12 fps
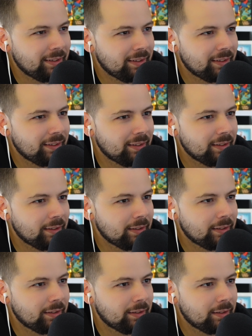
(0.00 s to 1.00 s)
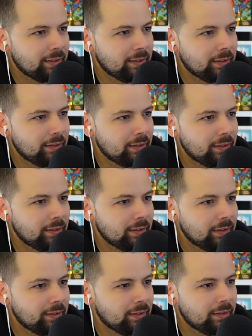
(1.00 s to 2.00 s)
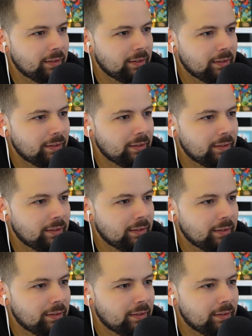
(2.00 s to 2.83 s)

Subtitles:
The person shown says nothing.